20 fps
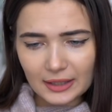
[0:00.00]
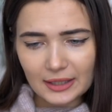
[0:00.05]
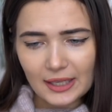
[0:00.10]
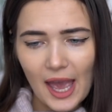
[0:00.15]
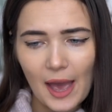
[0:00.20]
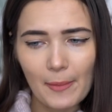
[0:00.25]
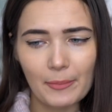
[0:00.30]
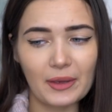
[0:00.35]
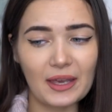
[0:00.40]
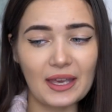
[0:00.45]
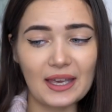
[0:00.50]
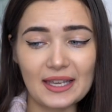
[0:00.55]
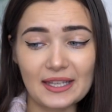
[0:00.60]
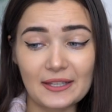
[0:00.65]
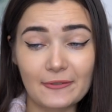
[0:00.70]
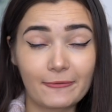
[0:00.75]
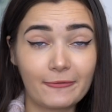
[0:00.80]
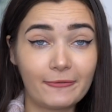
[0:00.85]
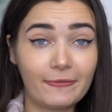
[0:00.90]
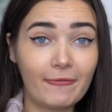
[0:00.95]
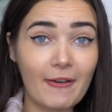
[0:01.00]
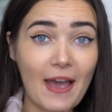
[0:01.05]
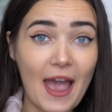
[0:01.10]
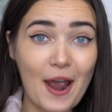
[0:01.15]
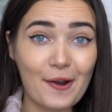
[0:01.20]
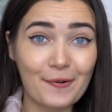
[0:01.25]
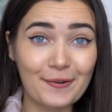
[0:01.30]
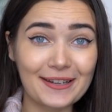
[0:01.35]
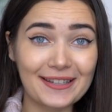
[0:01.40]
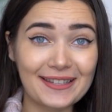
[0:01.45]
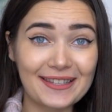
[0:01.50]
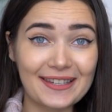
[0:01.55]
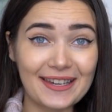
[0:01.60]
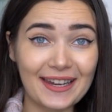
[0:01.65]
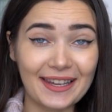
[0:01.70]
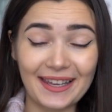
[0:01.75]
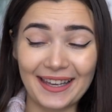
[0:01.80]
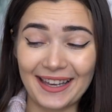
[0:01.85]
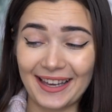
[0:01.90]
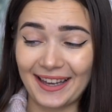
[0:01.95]
yep, it is very
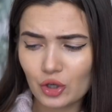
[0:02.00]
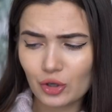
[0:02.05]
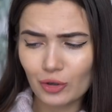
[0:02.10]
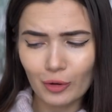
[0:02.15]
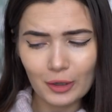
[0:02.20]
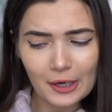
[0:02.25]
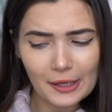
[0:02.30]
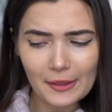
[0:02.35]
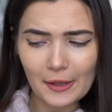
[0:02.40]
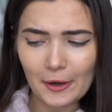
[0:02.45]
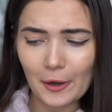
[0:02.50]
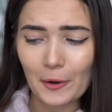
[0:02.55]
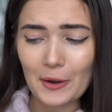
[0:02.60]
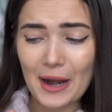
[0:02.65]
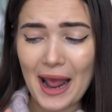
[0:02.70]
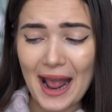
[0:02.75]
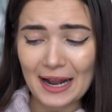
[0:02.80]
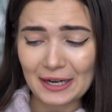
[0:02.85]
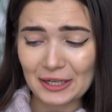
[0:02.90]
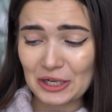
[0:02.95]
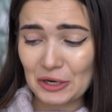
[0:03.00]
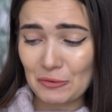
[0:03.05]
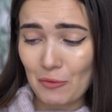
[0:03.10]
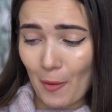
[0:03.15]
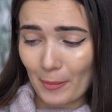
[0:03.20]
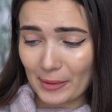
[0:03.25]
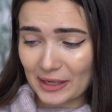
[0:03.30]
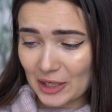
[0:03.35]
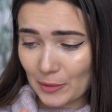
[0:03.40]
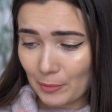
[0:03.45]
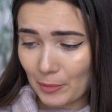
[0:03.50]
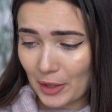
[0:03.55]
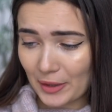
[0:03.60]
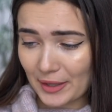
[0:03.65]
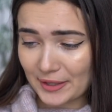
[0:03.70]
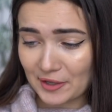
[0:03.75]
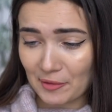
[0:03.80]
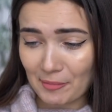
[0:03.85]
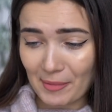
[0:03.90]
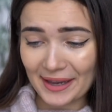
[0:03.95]
sticky. Surely they don't actually want me to put
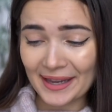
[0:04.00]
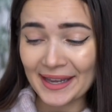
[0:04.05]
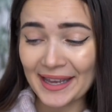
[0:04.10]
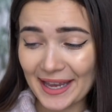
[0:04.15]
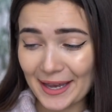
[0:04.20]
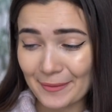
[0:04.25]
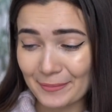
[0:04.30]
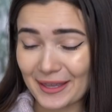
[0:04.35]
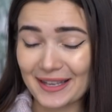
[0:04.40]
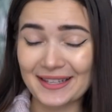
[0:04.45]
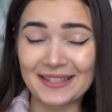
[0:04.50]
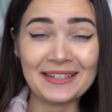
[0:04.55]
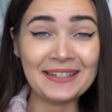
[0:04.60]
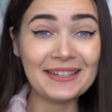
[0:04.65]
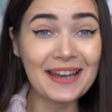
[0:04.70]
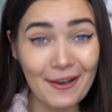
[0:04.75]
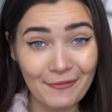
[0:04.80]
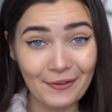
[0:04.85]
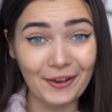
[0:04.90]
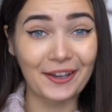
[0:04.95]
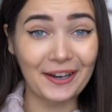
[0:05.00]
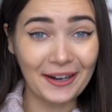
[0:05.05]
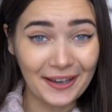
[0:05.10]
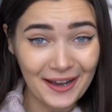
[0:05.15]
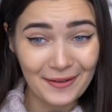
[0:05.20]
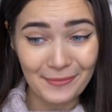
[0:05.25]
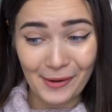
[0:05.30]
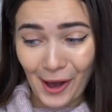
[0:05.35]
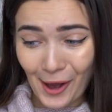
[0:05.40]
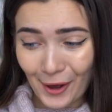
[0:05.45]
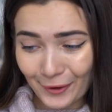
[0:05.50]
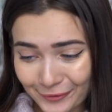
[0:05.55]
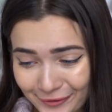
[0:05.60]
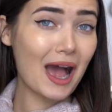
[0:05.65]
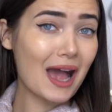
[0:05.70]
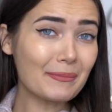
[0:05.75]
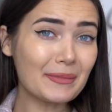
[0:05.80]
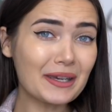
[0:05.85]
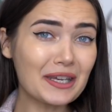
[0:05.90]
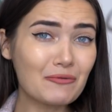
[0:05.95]
this on my hip. That's never gonna come off.
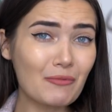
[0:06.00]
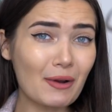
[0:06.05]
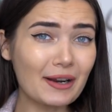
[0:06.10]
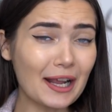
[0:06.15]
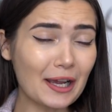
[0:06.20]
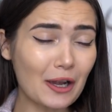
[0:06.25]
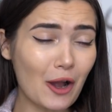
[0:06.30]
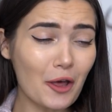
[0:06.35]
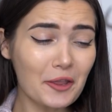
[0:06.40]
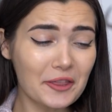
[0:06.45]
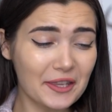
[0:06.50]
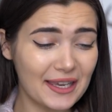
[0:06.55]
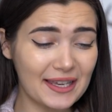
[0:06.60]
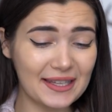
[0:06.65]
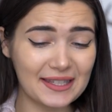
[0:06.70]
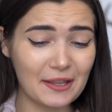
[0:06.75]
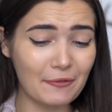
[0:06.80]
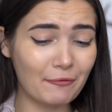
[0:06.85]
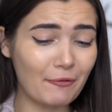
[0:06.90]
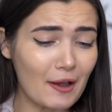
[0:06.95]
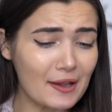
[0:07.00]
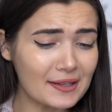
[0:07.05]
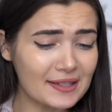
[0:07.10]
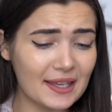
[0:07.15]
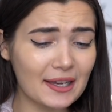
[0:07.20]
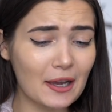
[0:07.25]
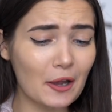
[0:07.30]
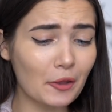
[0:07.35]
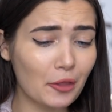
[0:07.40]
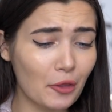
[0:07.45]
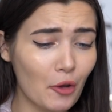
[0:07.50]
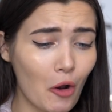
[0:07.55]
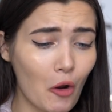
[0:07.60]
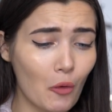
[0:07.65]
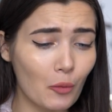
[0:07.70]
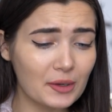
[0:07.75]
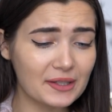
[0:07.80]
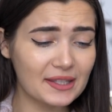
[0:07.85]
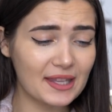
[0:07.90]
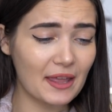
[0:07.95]
I mean, when I got these, the first thing I
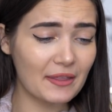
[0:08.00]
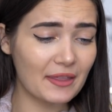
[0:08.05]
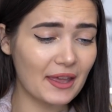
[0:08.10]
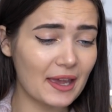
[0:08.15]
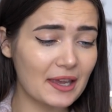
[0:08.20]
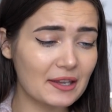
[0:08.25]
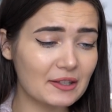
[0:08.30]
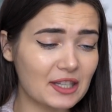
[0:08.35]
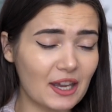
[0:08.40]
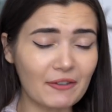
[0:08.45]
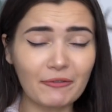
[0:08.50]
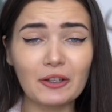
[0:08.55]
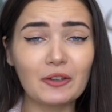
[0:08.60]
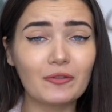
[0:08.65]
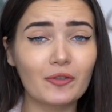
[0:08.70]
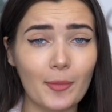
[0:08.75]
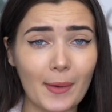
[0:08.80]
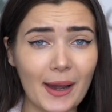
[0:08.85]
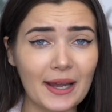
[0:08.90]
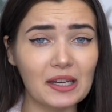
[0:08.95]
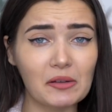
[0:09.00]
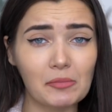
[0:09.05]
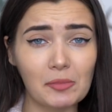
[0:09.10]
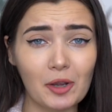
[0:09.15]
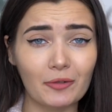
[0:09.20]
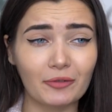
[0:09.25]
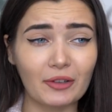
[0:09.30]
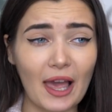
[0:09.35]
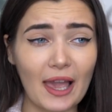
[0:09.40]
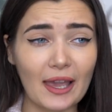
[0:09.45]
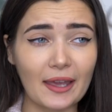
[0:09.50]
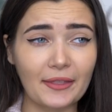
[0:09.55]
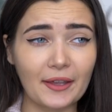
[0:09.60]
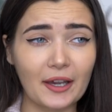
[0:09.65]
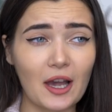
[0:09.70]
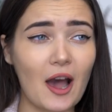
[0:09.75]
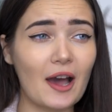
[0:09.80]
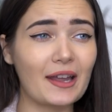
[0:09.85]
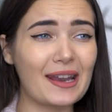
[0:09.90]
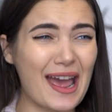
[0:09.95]
thought was that they definitely reminded me of like the
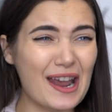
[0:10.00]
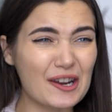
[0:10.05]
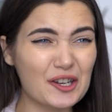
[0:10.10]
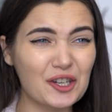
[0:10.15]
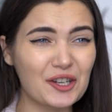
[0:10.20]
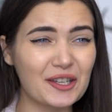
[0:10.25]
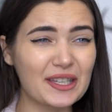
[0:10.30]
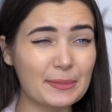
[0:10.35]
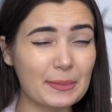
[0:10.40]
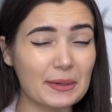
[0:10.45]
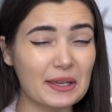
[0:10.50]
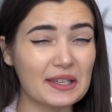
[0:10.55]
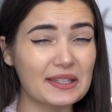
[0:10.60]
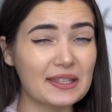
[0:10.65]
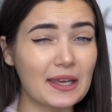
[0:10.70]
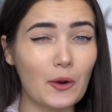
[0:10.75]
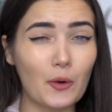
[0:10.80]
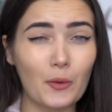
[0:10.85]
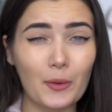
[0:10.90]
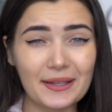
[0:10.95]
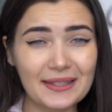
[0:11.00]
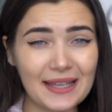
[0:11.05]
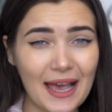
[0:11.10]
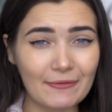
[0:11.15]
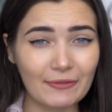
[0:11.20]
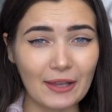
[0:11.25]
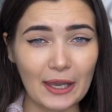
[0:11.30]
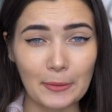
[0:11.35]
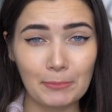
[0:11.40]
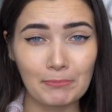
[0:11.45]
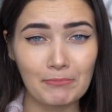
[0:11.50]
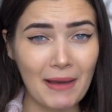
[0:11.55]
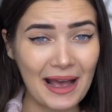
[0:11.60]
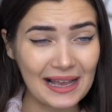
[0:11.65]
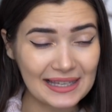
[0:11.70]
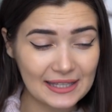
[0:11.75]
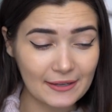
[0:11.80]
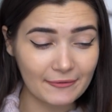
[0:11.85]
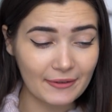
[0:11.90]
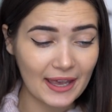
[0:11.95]
Kardashians, because they always have like
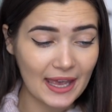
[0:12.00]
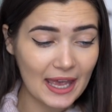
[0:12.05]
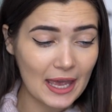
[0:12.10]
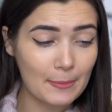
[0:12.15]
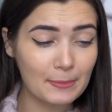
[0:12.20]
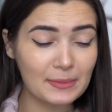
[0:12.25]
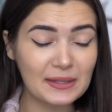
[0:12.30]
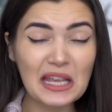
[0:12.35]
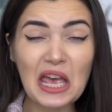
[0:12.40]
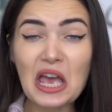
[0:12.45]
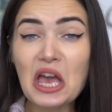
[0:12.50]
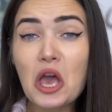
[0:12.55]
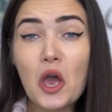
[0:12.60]
massive hips.